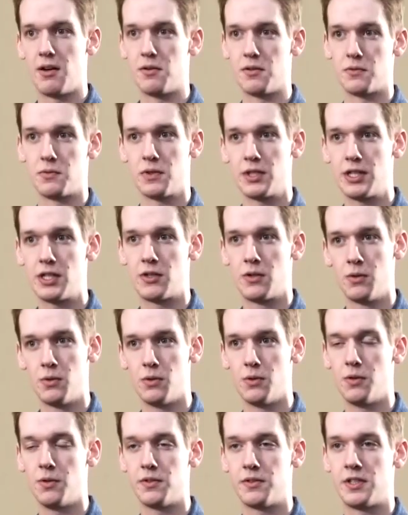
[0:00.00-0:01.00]
It was really
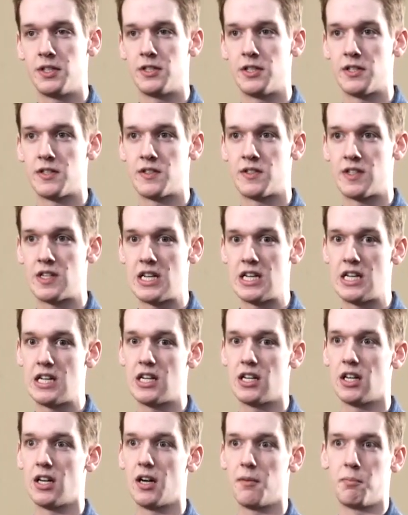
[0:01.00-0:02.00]
cool to just
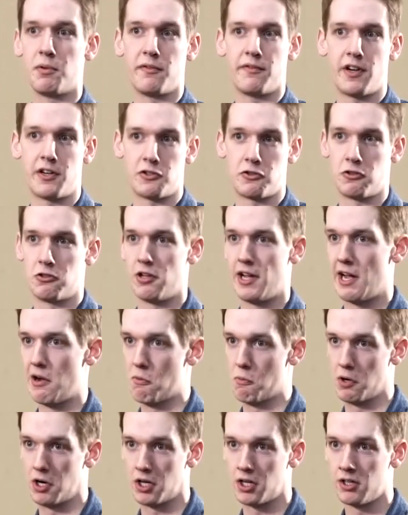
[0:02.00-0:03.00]
see a professional at
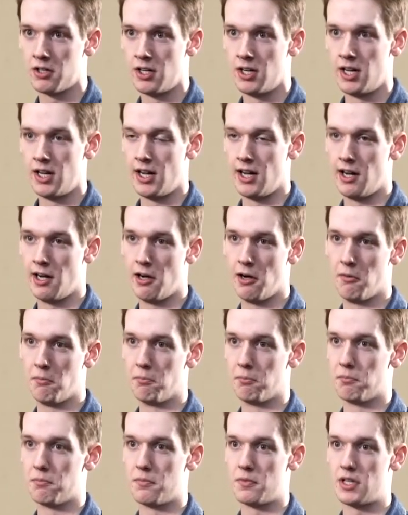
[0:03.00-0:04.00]
work.
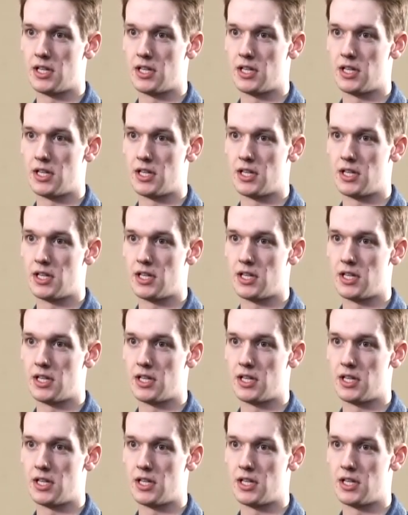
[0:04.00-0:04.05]
Um,